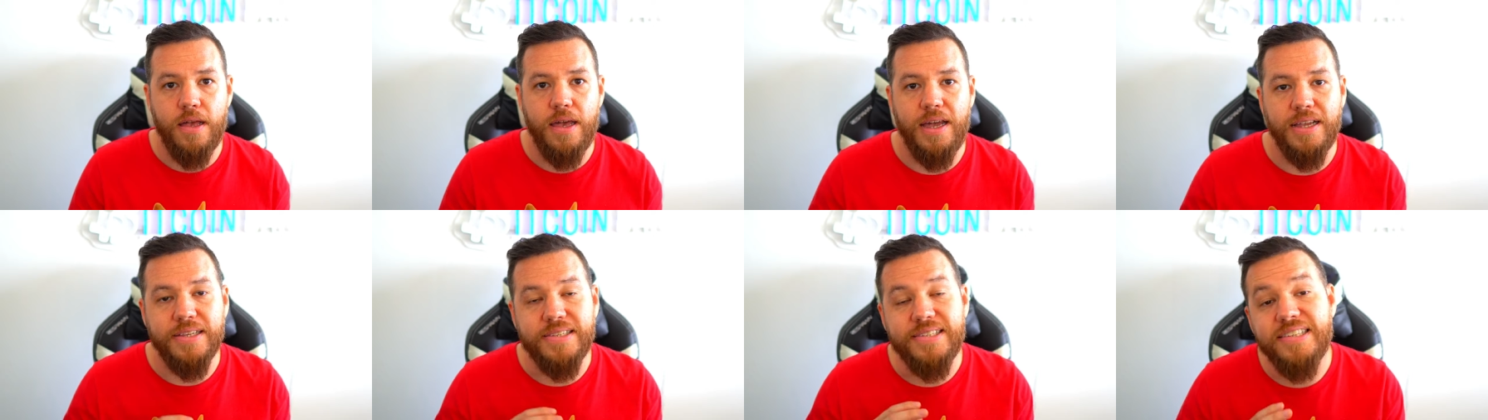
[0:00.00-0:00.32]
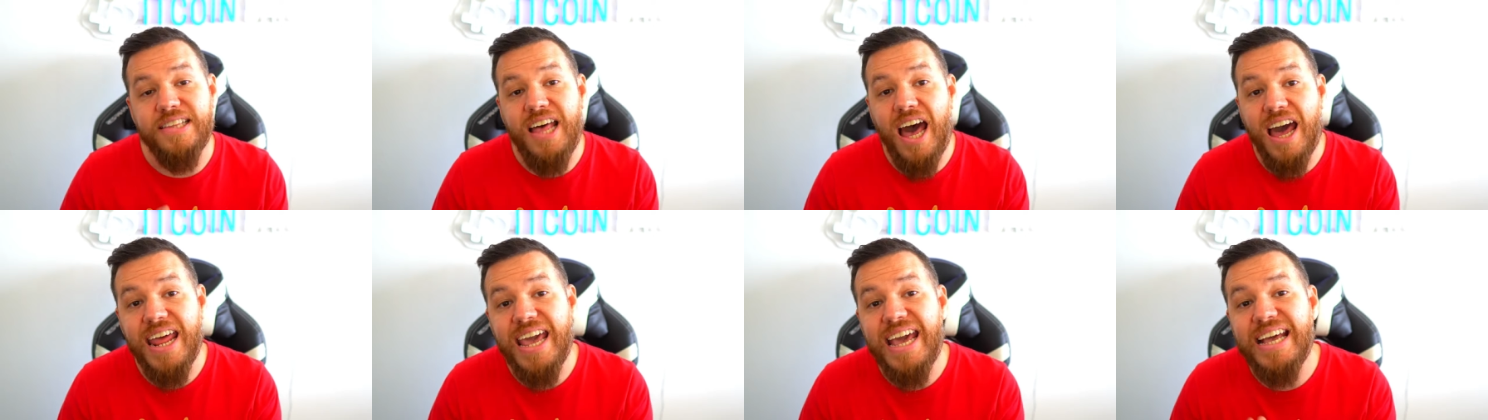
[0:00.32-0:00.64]
It's
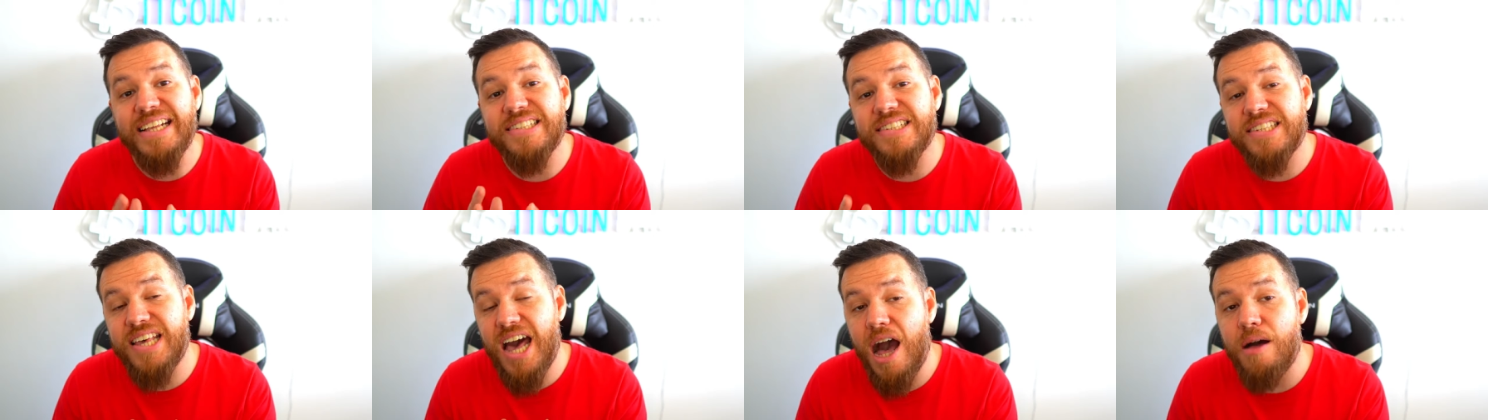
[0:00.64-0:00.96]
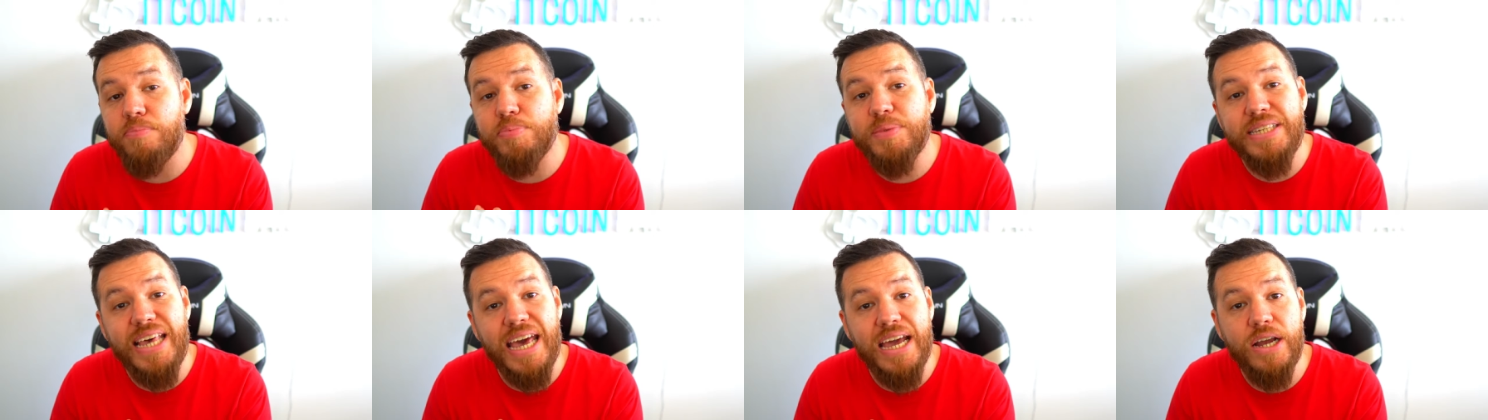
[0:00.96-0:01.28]
not a
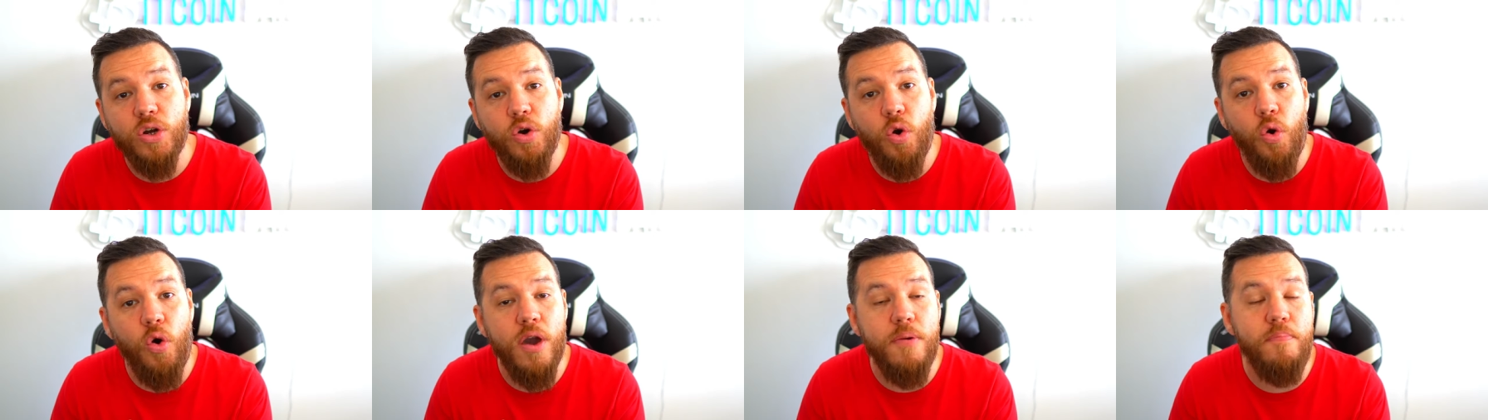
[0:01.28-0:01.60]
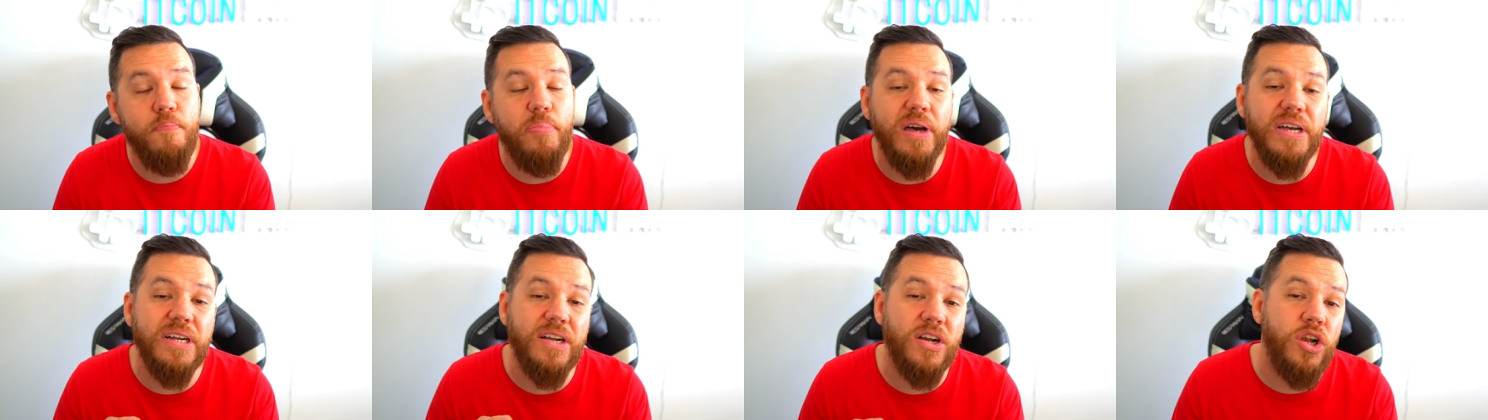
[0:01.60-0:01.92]
top ten coin,
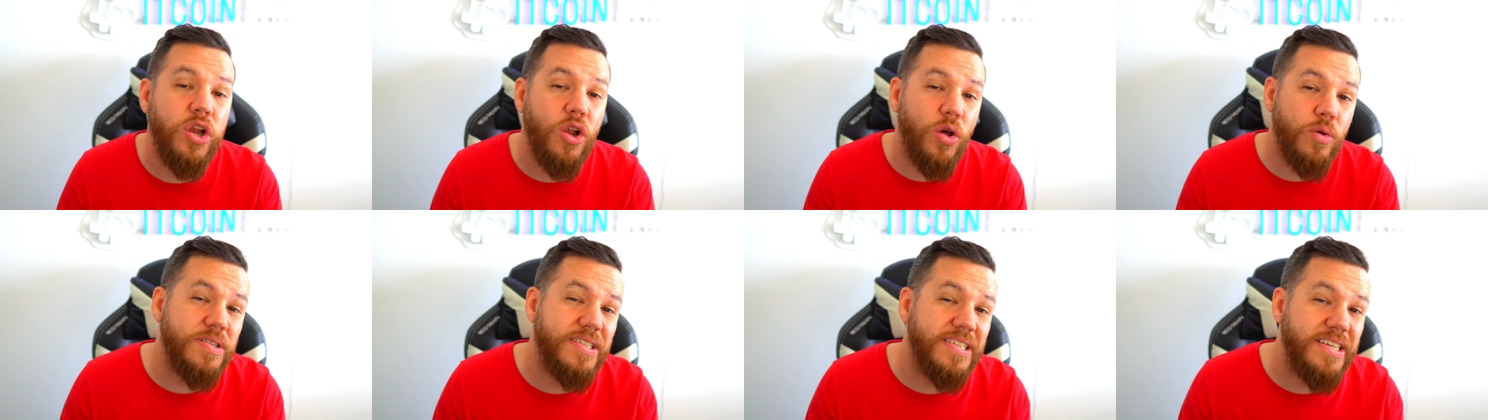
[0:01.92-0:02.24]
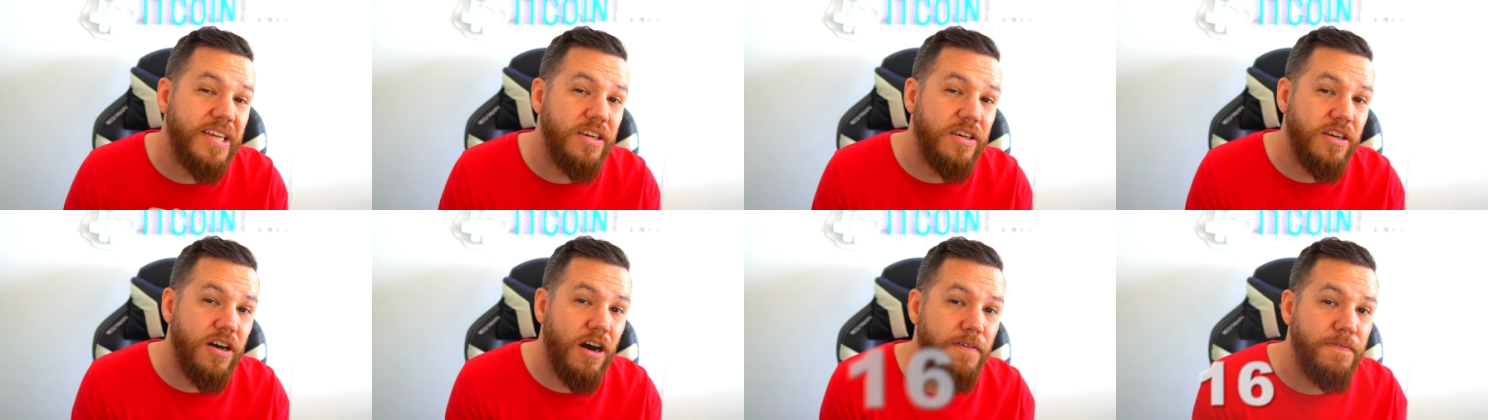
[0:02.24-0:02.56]
but close
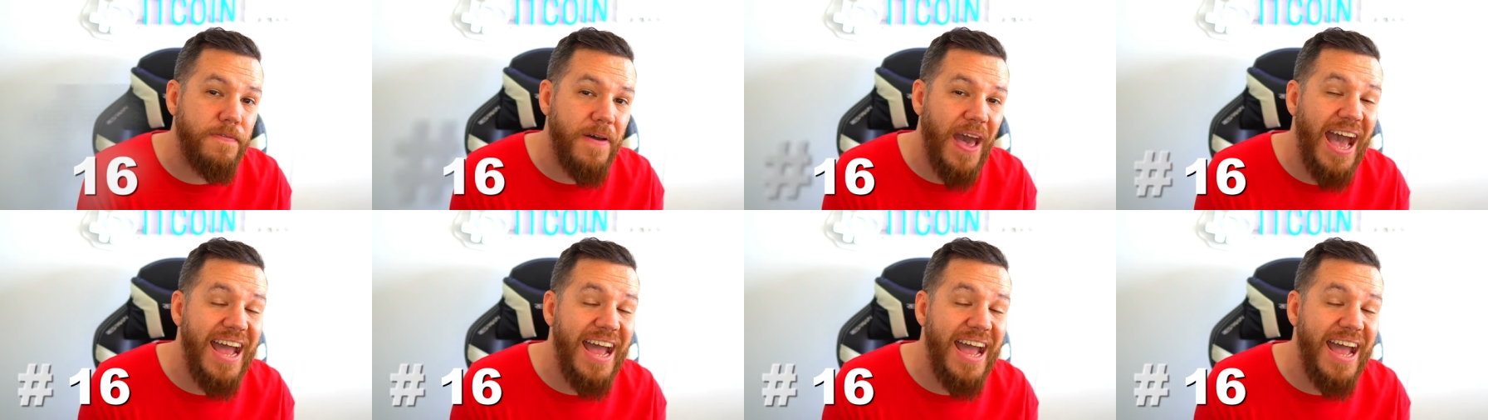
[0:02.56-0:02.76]
enough